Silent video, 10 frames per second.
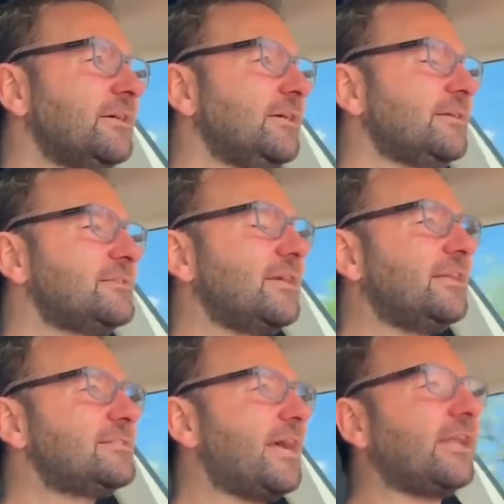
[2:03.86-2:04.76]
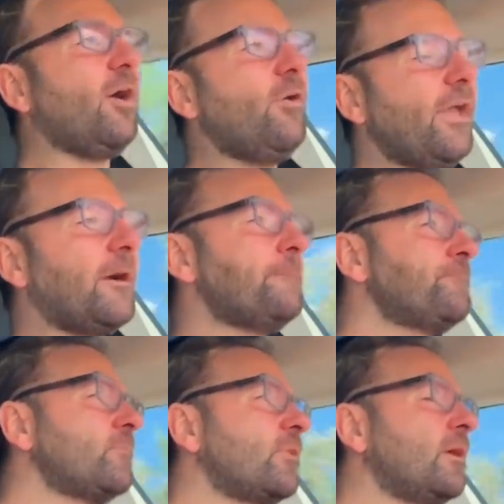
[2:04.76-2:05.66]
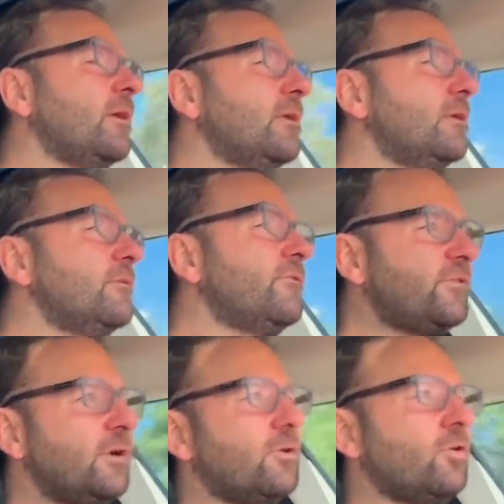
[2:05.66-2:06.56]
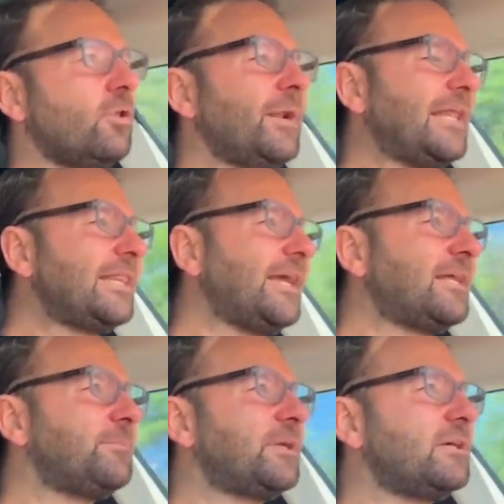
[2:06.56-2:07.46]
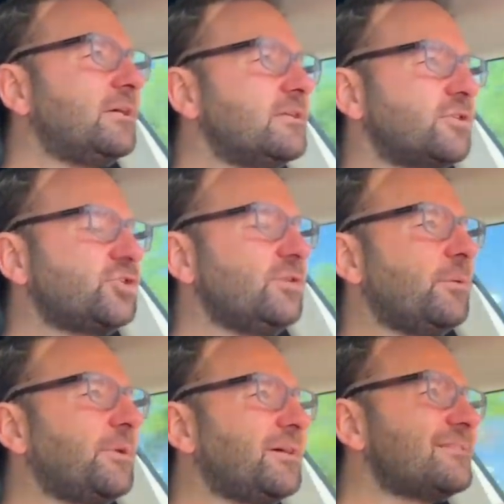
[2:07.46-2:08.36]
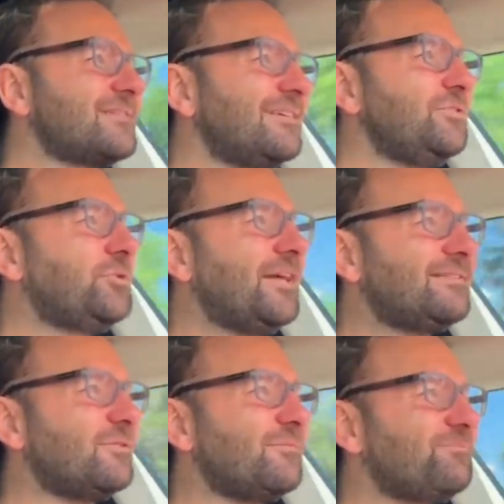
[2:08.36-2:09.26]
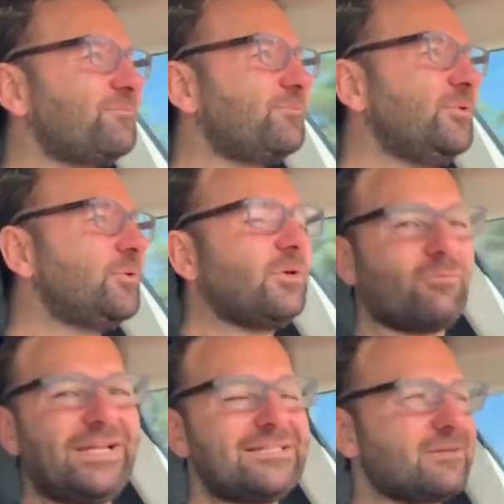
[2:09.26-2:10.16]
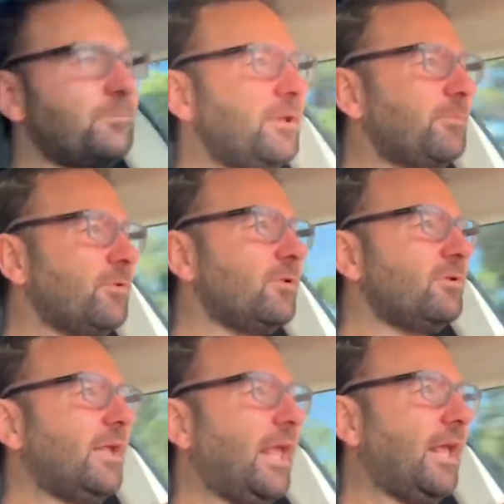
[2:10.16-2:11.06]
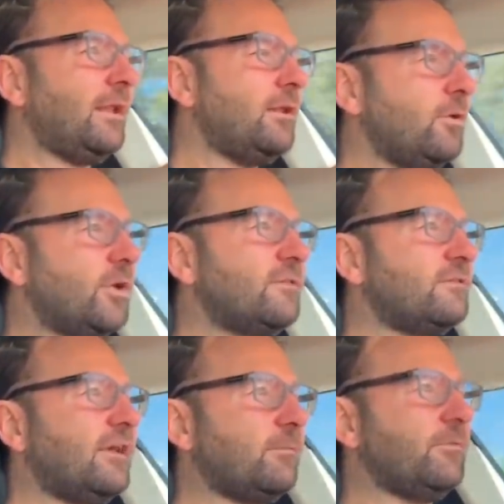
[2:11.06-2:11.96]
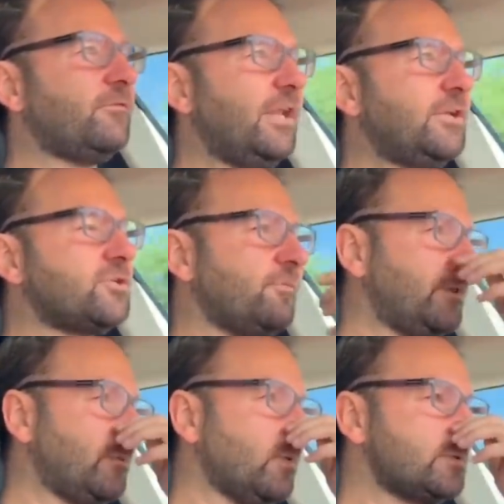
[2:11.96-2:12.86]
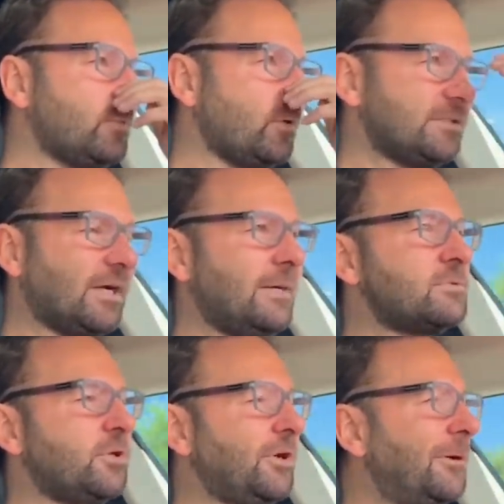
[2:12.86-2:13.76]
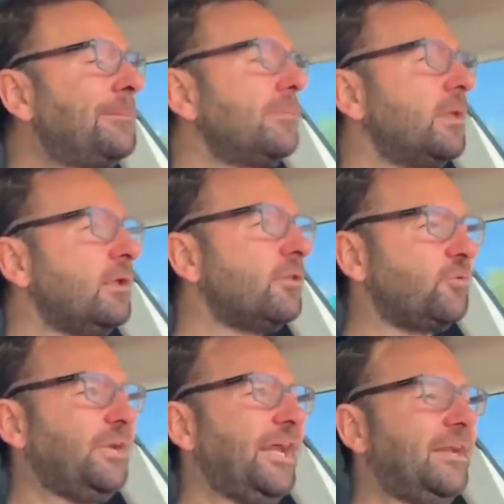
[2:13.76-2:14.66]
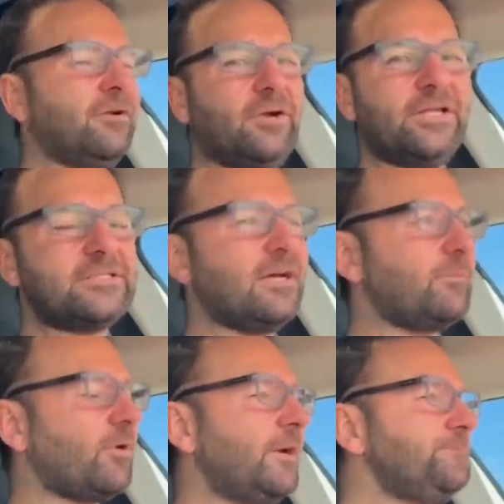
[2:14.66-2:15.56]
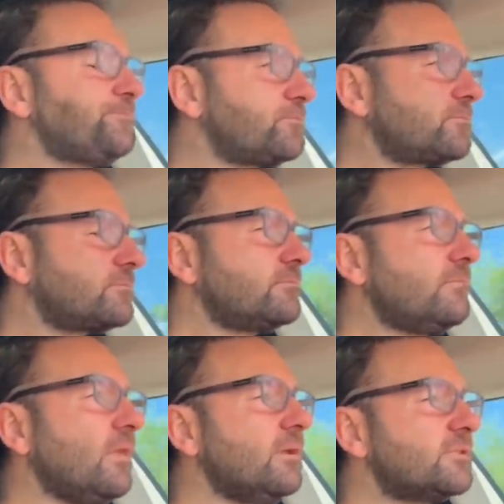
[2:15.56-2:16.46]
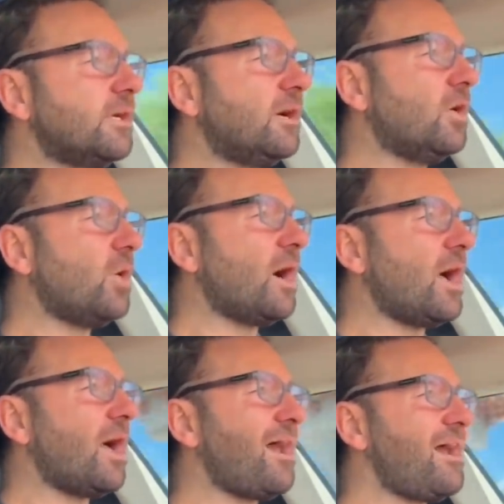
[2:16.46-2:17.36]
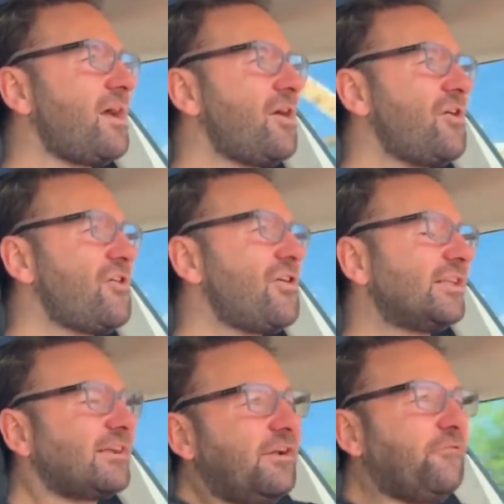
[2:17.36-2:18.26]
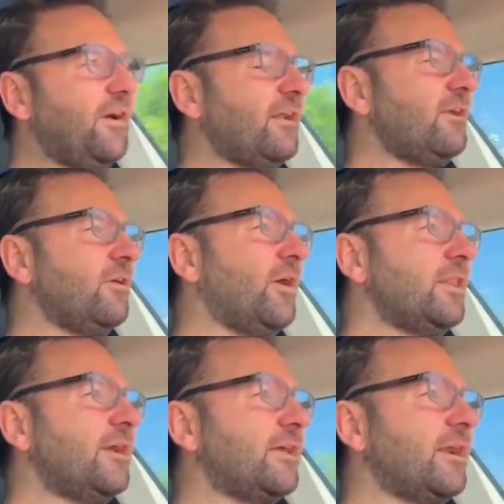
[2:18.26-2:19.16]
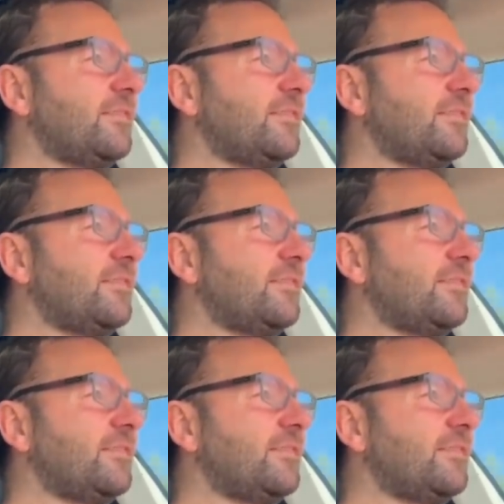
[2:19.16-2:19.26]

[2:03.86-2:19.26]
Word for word: Ziggity zaggity. Oh yeah. $1,500 limit. I like it because the shootout, because you get to reads on people, and you know you get to take advantage of them at the most important times when you're three-handed or heads up, right? So it's kind of fun. I don't know. I like it.